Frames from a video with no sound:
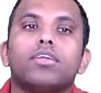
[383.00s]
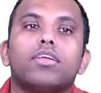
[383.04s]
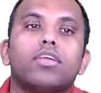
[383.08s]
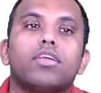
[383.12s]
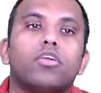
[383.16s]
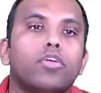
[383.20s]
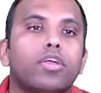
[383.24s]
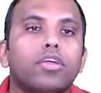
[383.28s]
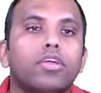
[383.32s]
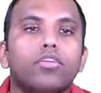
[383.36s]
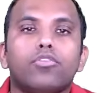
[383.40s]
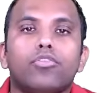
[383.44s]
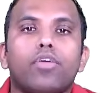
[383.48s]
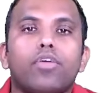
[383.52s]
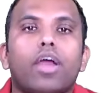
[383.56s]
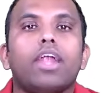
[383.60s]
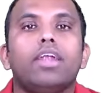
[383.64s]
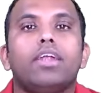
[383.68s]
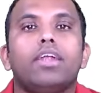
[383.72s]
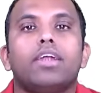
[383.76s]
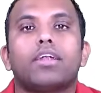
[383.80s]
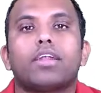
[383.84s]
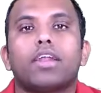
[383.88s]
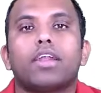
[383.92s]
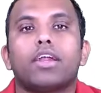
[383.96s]
You can find
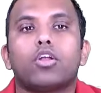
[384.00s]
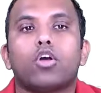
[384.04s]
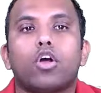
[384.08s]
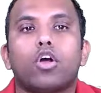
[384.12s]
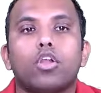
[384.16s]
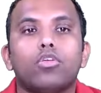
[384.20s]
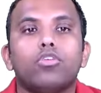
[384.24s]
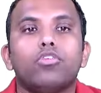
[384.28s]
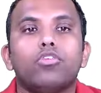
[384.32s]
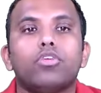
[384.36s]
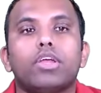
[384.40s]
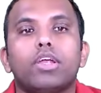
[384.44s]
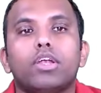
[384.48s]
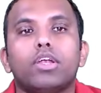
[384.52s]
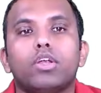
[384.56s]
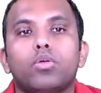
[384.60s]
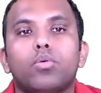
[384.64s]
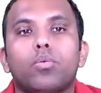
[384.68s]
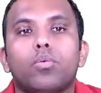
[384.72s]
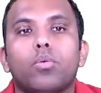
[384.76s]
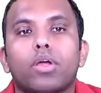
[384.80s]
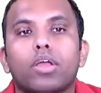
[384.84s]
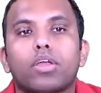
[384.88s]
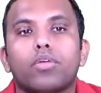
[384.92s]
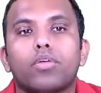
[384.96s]
it, right? Always you can
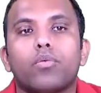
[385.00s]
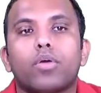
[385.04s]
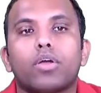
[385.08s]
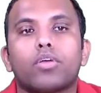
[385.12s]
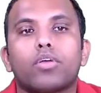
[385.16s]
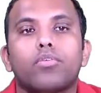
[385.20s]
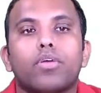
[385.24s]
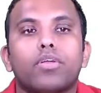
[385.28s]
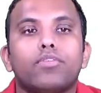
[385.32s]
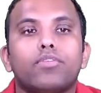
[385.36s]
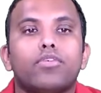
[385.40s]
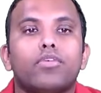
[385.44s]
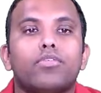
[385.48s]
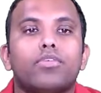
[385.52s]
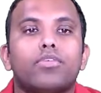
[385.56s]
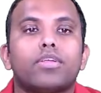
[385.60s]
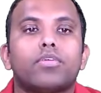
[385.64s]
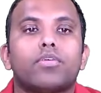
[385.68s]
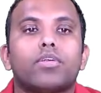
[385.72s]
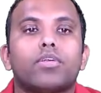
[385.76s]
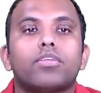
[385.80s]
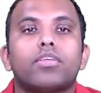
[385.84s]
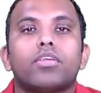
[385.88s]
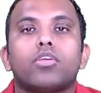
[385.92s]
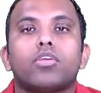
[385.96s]
do, okay, 150,
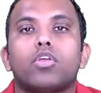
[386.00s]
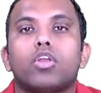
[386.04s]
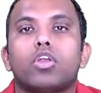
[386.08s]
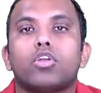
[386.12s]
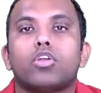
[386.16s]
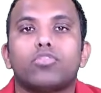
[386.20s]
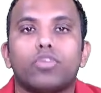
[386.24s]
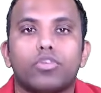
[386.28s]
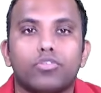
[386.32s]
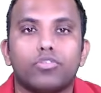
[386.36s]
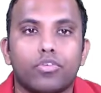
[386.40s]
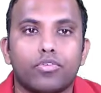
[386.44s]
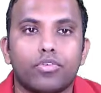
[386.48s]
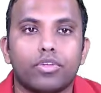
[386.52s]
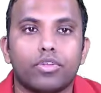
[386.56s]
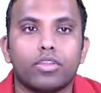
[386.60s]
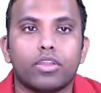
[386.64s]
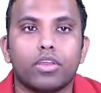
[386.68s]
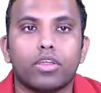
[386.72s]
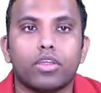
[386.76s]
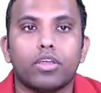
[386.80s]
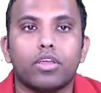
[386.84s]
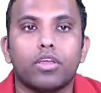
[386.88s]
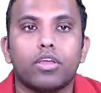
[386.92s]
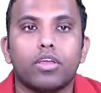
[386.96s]
what is the Euler of
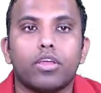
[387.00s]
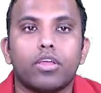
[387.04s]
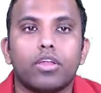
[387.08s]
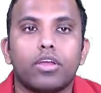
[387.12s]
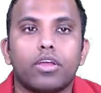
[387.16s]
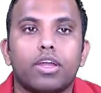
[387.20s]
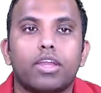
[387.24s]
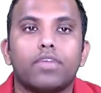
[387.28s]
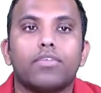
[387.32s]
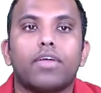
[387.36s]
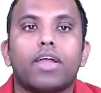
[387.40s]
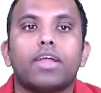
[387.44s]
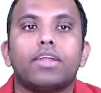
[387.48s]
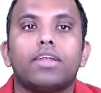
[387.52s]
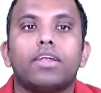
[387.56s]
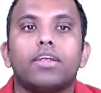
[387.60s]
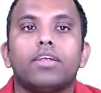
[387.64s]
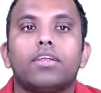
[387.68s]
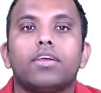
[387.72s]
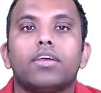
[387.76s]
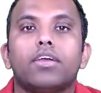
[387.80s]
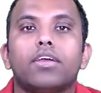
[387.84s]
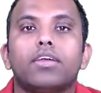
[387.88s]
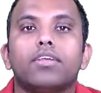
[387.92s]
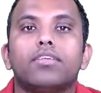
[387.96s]
153? Divide it,
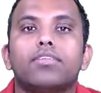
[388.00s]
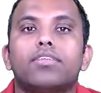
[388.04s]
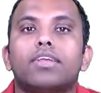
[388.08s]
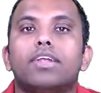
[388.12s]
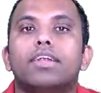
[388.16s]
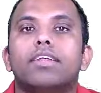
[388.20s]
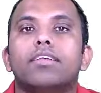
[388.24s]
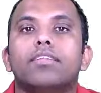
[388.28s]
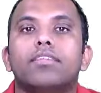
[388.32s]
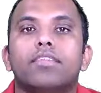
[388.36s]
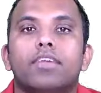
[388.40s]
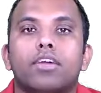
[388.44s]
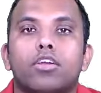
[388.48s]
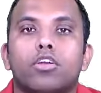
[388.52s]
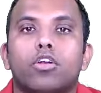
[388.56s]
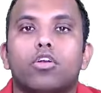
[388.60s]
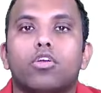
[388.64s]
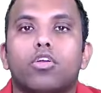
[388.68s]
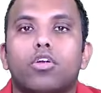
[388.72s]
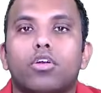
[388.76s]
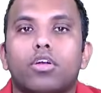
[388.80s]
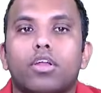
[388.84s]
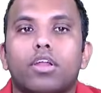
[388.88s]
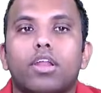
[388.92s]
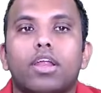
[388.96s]
see it is near or
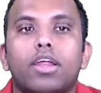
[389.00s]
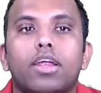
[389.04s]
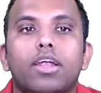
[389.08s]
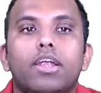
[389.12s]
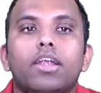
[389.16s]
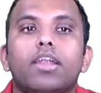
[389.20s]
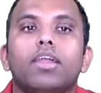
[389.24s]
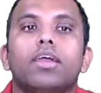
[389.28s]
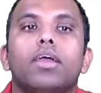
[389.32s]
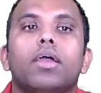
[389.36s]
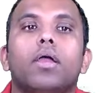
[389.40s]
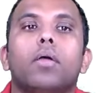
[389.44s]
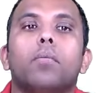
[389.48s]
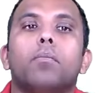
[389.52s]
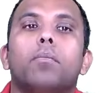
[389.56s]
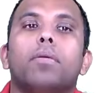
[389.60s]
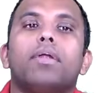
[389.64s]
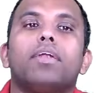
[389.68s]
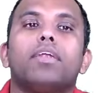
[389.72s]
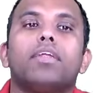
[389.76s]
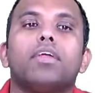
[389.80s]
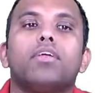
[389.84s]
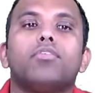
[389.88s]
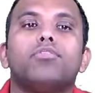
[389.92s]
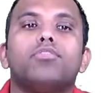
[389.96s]
not, right? But
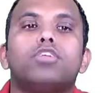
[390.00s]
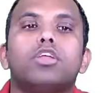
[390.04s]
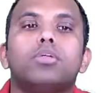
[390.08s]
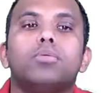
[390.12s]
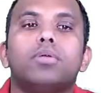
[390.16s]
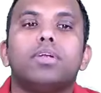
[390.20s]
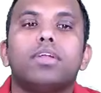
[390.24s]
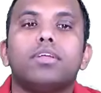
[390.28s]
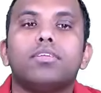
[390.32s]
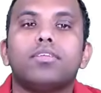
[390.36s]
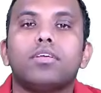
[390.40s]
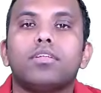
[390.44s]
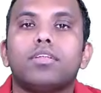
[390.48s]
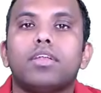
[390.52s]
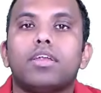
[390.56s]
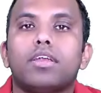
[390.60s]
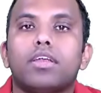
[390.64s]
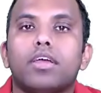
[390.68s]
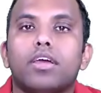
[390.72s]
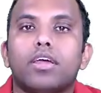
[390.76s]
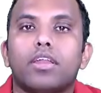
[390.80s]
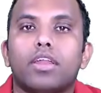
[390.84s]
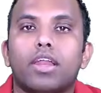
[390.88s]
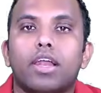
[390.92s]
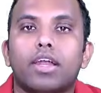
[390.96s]
if denominator is
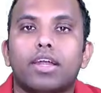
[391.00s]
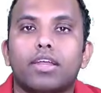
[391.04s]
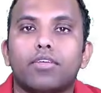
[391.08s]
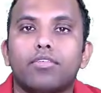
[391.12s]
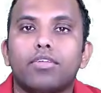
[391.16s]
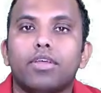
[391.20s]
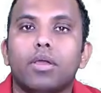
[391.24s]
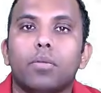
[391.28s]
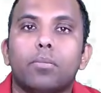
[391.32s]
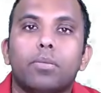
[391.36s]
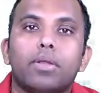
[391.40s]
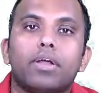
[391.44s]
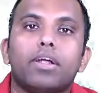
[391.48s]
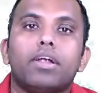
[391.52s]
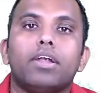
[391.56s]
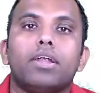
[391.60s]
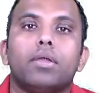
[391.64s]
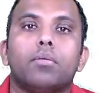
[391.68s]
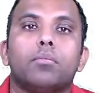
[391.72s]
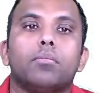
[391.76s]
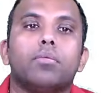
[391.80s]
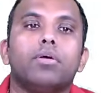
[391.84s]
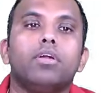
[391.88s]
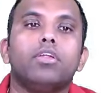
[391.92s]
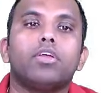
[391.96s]
relatively a bigger
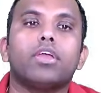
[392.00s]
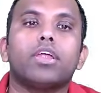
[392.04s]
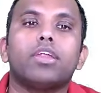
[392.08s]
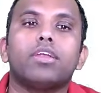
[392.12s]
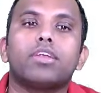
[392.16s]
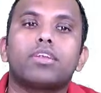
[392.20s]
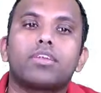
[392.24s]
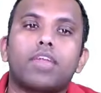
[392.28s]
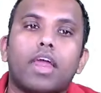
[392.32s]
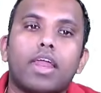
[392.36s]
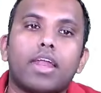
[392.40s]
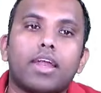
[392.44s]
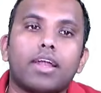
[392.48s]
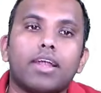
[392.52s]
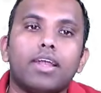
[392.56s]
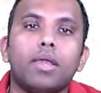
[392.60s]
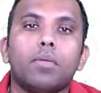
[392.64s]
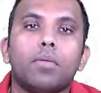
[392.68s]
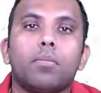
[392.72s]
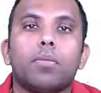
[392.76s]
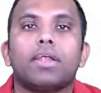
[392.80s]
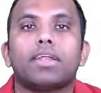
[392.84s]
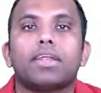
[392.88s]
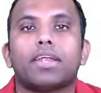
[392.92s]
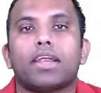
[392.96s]
number, you can directly
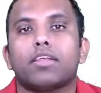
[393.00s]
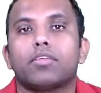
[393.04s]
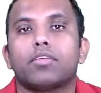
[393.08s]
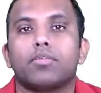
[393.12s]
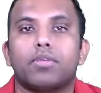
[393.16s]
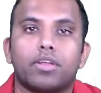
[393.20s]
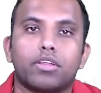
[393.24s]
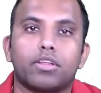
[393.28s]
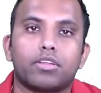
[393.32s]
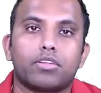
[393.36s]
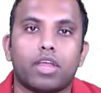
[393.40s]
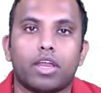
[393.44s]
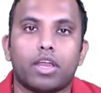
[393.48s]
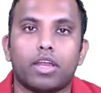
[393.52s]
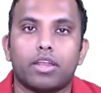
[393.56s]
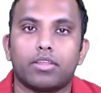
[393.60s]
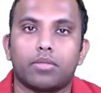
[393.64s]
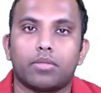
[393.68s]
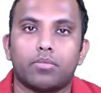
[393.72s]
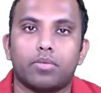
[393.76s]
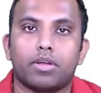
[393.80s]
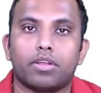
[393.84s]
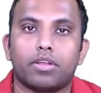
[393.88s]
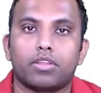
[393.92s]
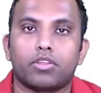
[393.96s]
apply Chinese
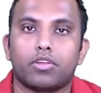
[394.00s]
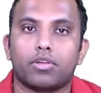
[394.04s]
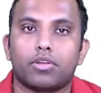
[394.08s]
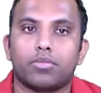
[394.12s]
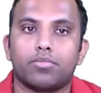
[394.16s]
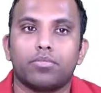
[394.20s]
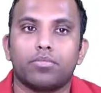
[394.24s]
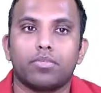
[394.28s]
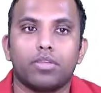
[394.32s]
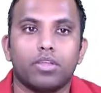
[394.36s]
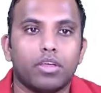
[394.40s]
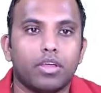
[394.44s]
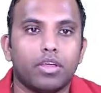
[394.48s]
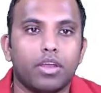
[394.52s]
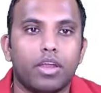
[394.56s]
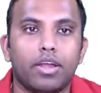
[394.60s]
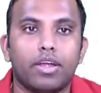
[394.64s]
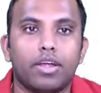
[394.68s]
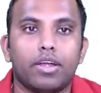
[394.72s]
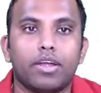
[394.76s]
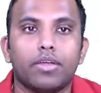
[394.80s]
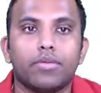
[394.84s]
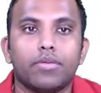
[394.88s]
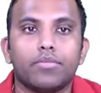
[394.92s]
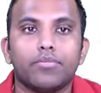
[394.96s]
Remainder Theorem,
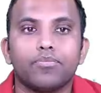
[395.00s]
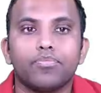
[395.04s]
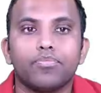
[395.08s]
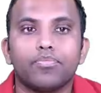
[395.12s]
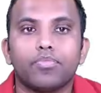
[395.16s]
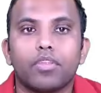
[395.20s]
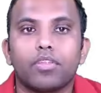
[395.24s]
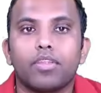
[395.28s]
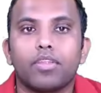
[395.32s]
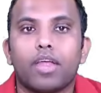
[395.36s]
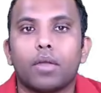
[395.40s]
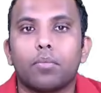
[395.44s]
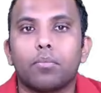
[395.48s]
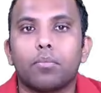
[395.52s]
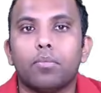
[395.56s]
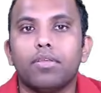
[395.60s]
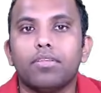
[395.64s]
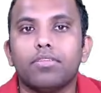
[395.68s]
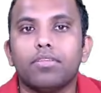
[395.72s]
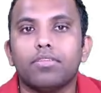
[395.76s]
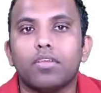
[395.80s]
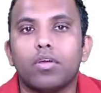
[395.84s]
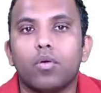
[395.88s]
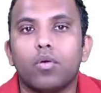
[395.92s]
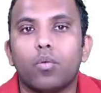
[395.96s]
right? That
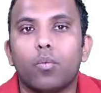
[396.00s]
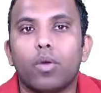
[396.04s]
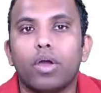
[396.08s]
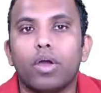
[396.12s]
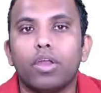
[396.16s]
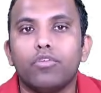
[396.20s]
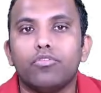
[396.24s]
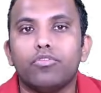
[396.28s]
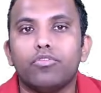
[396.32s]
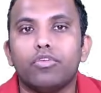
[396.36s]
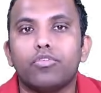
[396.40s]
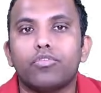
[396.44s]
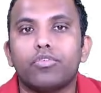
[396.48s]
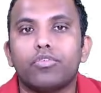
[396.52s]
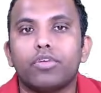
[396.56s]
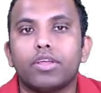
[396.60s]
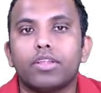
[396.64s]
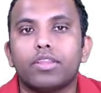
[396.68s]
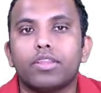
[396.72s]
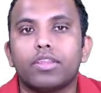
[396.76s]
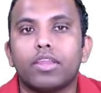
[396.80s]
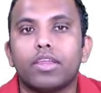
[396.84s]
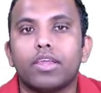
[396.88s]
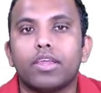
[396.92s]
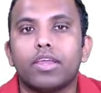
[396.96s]
means
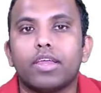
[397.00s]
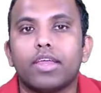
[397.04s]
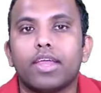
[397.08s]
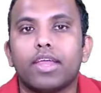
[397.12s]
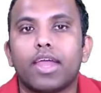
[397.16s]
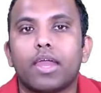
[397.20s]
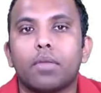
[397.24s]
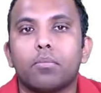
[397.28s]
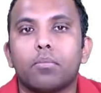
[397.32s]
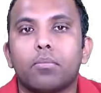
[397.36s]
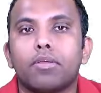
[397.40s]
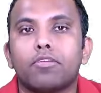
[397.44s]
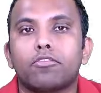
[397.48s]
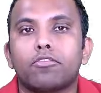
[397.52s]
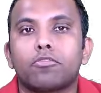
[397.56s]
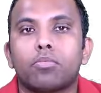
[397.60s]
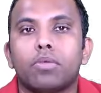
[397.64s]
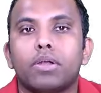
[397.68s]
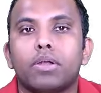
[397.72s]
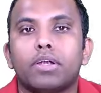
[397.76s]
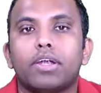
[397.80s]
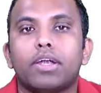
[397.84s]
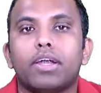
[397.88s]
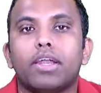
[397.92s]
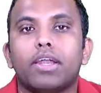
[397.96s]
153 can be
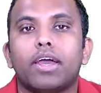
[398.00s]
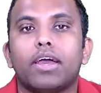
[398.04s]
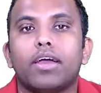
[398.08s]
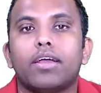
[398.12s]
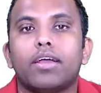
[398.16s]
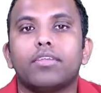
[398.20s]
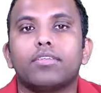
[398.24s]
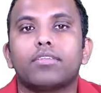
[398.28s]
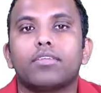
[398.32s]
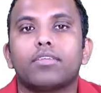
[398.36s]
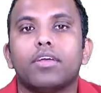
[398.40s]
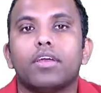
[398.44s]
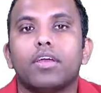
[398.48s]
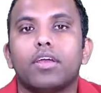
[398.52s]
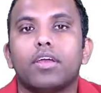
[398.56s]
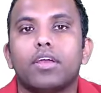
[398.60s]
splitted as